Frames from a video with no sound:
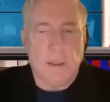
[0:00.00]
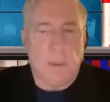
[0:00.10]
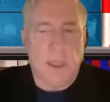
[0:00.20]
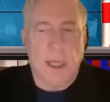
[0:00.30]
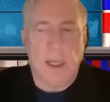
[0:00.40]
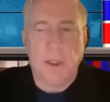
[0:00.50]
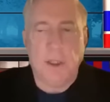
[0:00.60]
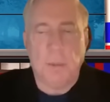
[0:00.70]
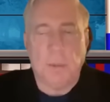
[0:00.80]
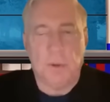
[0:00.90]
But how do
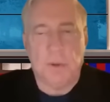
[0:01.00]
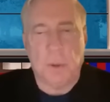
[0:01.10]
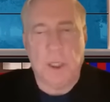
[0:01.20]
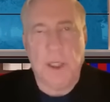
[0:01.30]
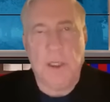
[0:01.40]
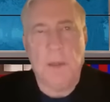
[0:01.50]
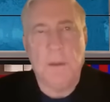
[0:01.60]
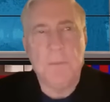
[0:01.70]
you persuade